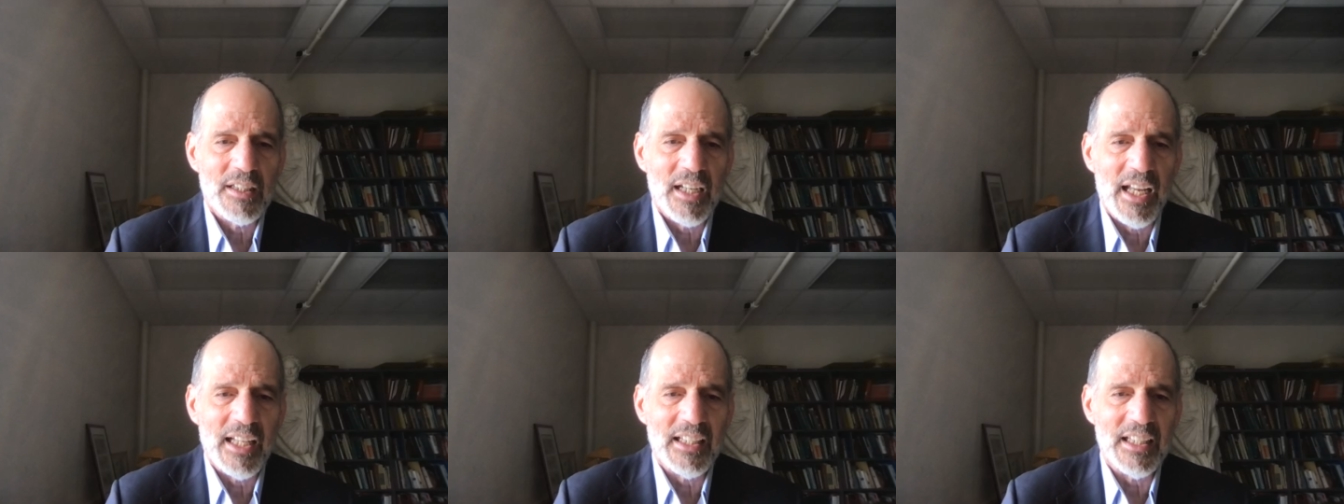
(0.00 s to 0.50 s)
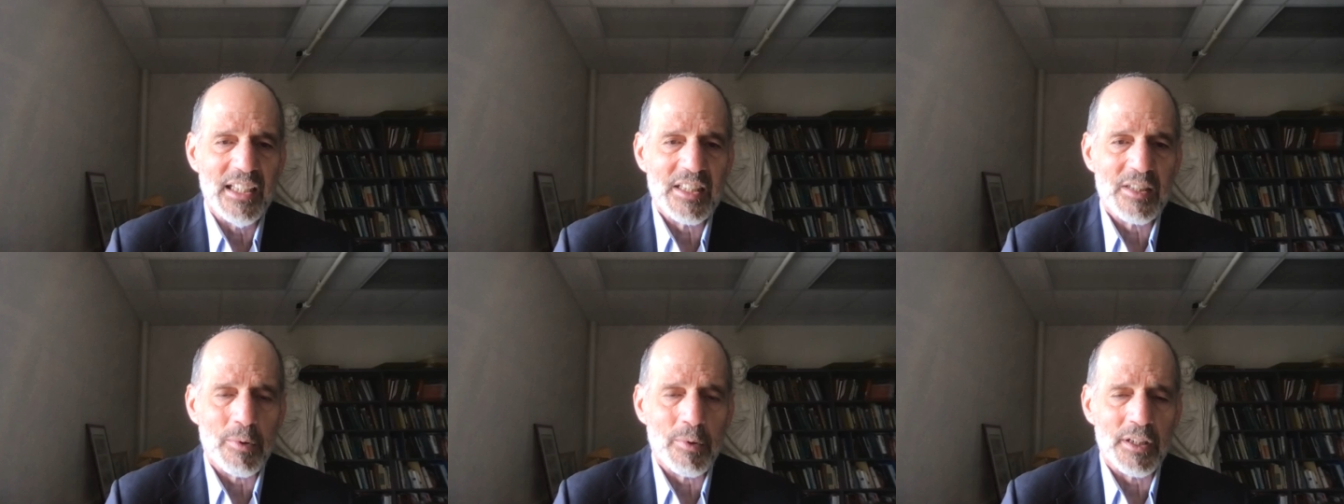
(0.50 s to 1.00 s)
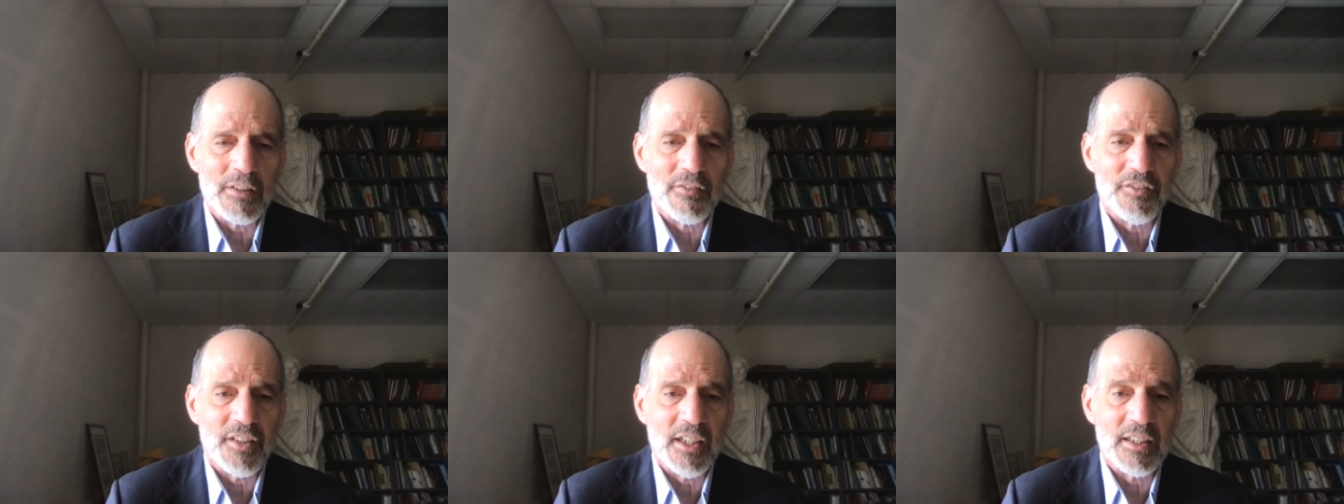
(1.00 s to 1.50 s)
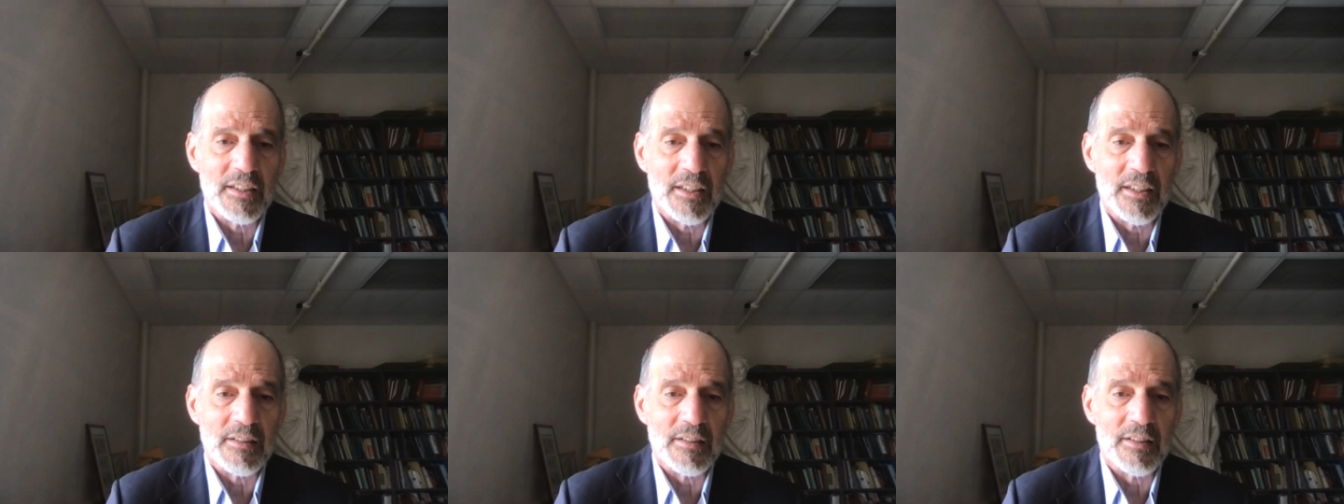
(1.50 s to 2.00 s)
to head eastward and fight
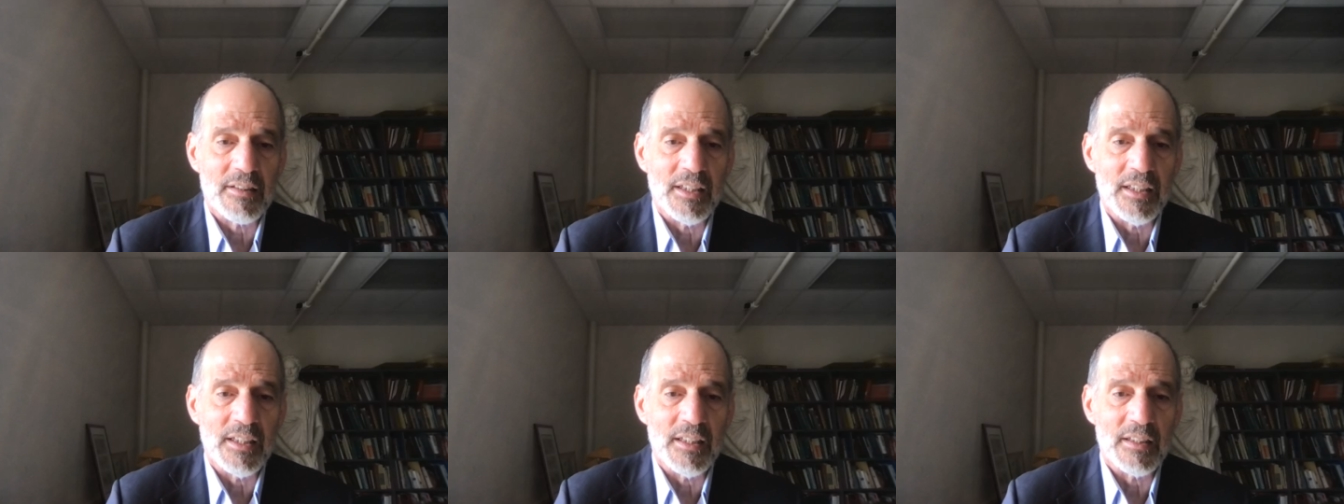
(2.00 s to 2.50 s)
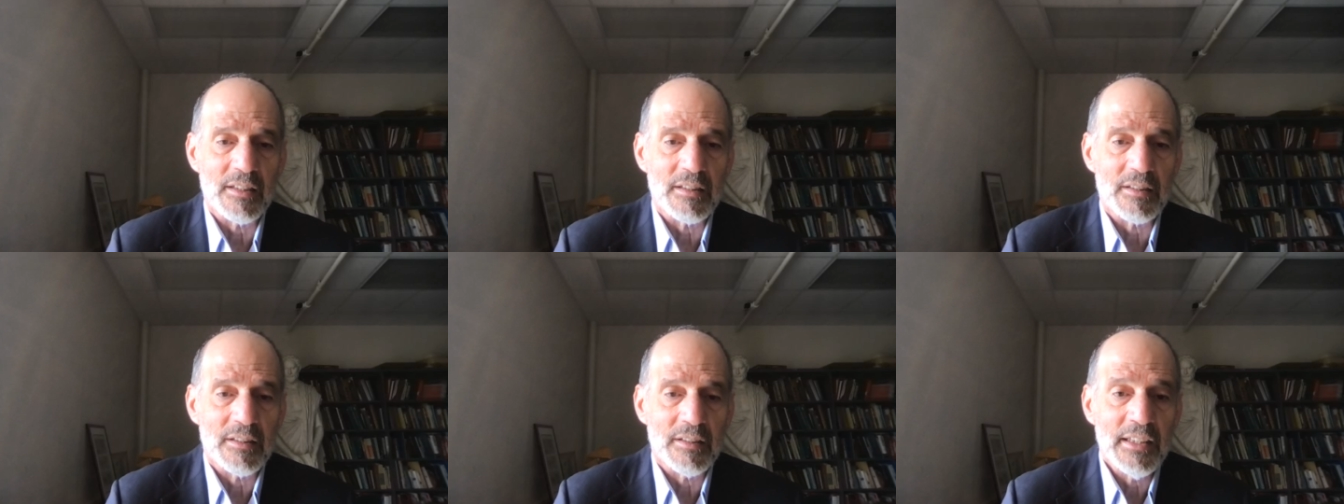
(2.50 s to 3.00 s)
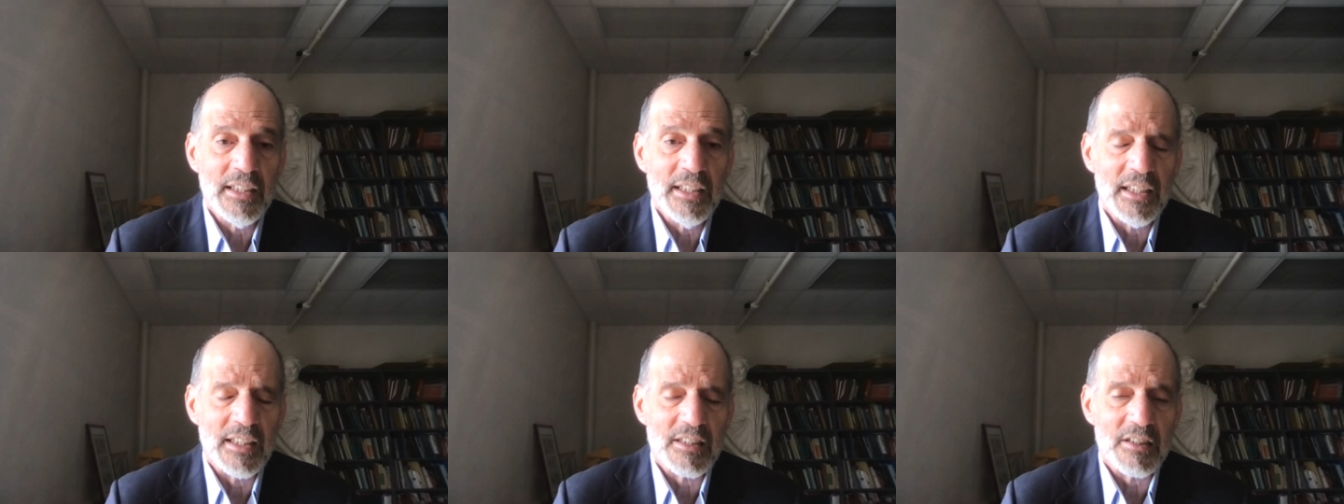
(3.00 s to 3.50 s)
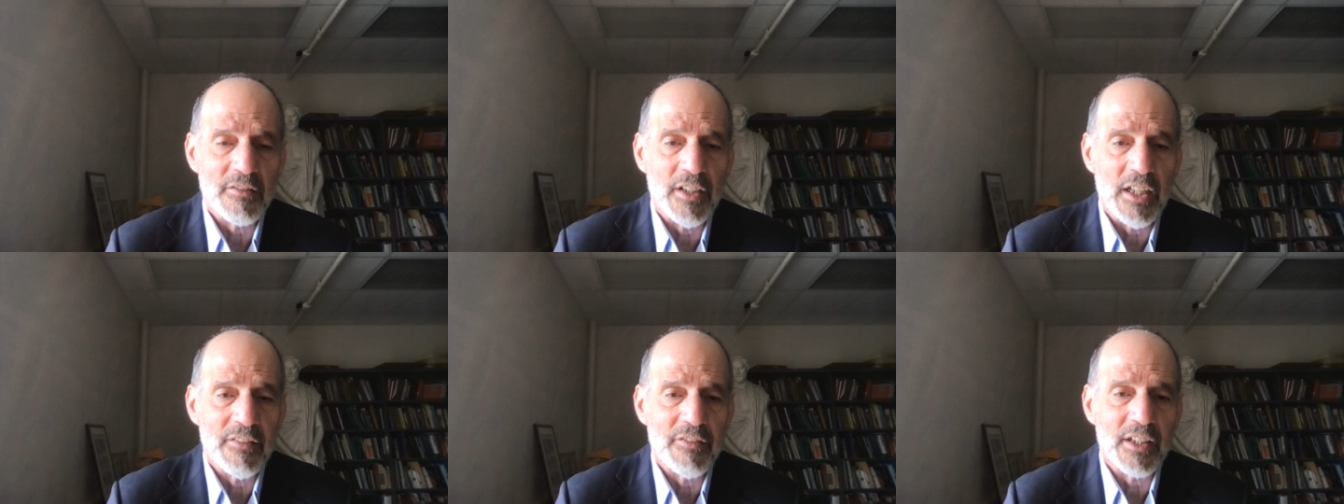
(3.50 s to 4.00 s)
the leading
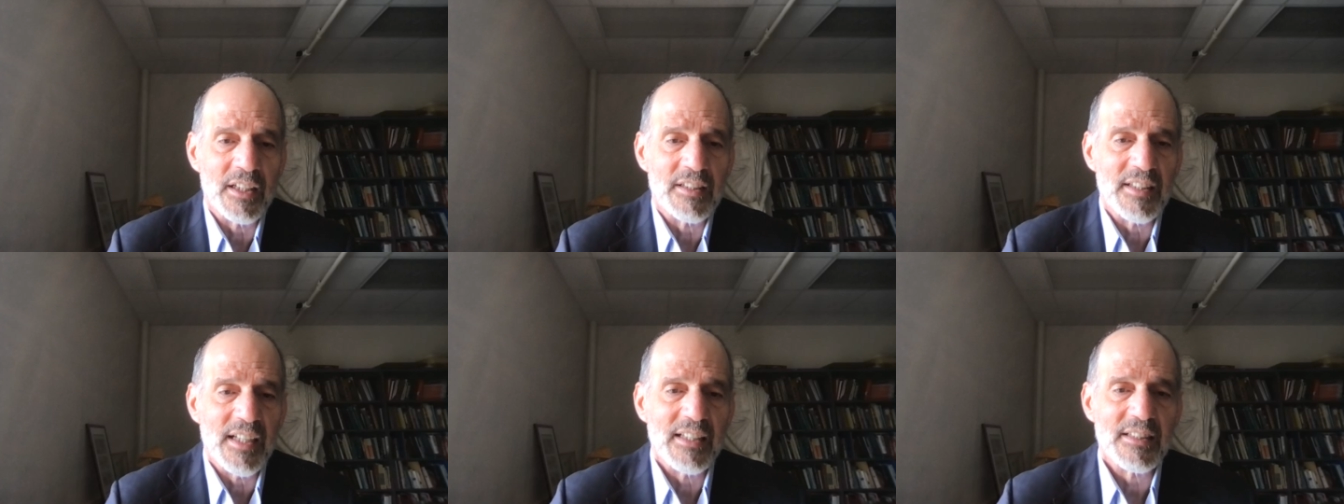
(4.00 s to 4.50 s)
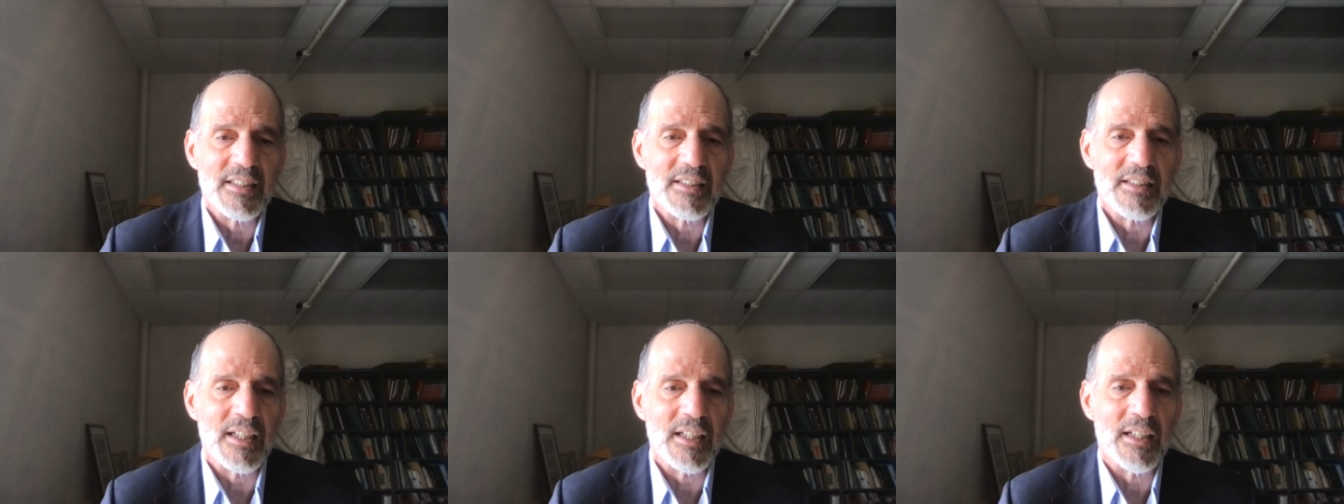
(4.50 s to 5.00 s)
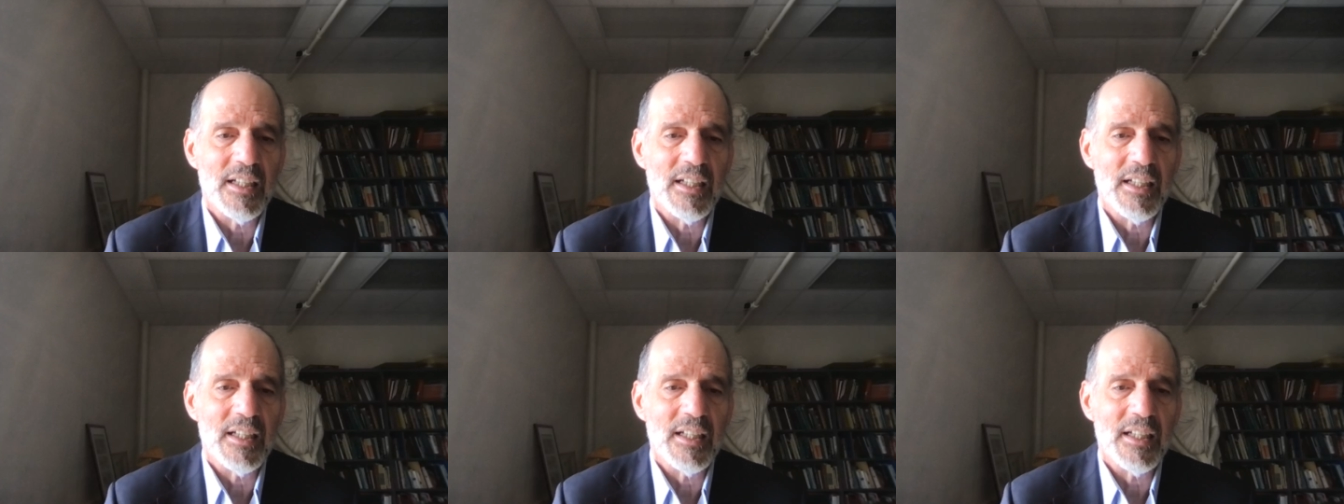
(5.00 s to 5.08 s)
surviving assassins,